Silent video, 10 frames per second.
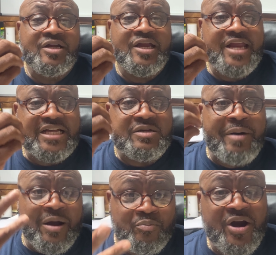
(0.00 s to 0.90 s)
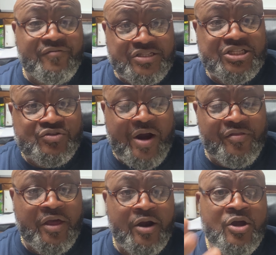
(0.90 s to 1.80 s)
That's about preferences right
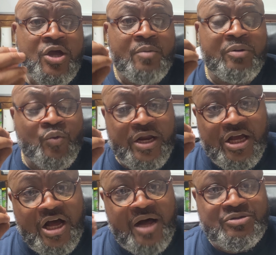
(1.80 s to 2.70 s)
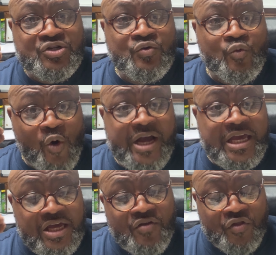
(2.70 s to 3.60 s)
there. But when it comes to what
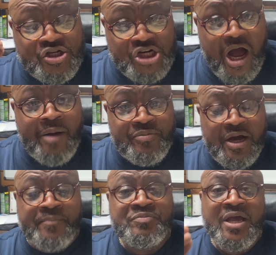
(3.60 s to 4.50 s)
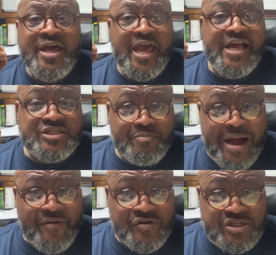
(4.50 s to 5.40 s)
can get the job done, it's
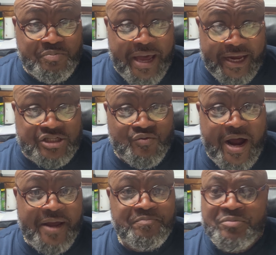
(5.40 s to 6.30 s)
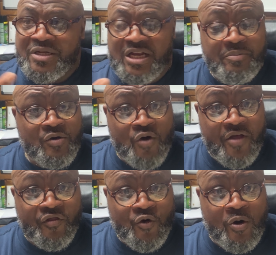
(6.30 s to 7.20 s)
about the specs, right? Let me
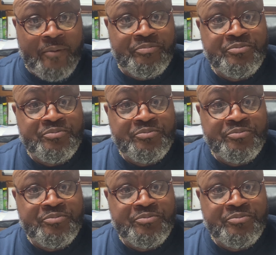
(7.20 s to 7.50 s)
run through them.